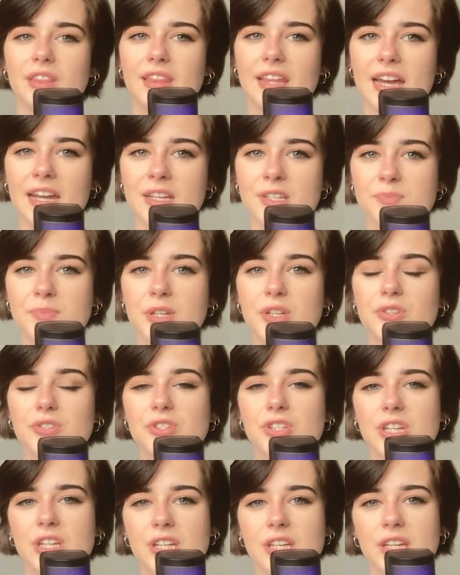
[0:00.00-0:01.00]
That is
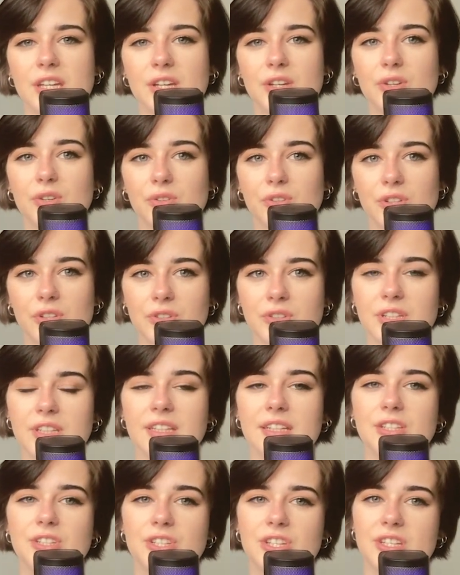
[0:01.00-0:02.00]
because he concluded
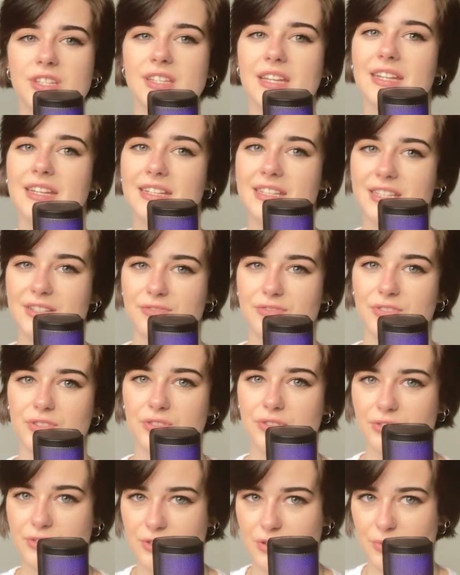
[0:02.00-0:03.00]
that she's in a
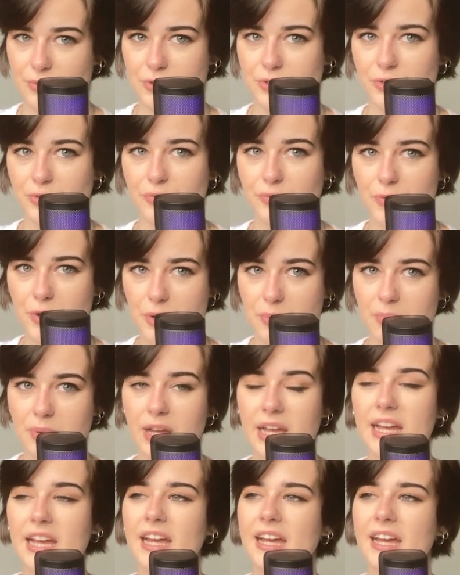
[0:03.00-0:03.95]
different social group.